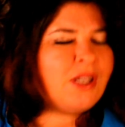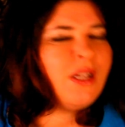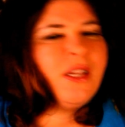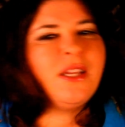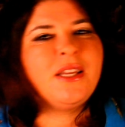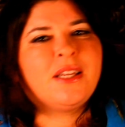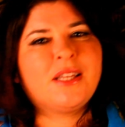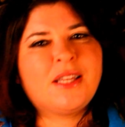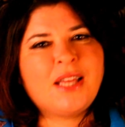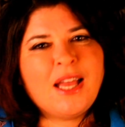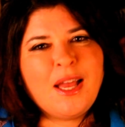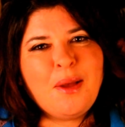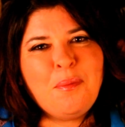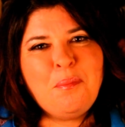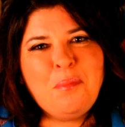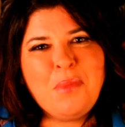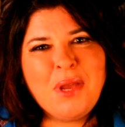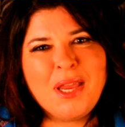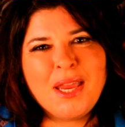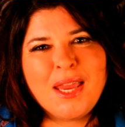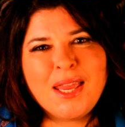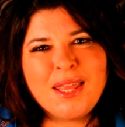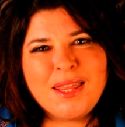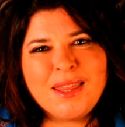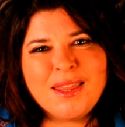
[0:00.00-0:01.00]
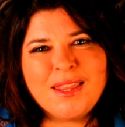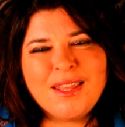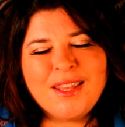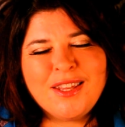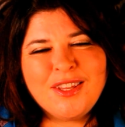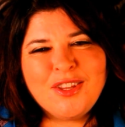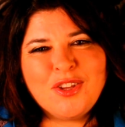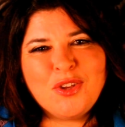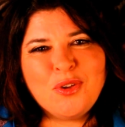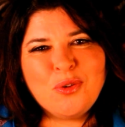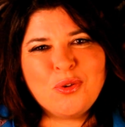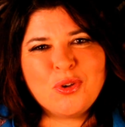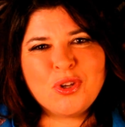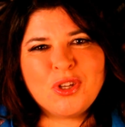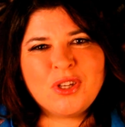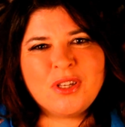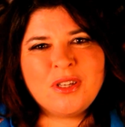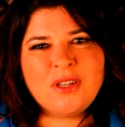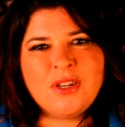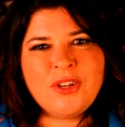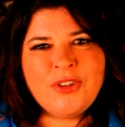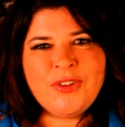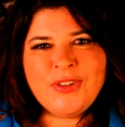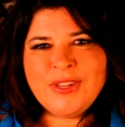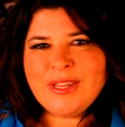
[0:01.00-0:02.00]
It can mean that you
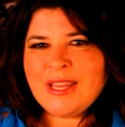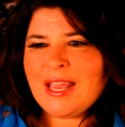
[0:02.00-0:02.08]
can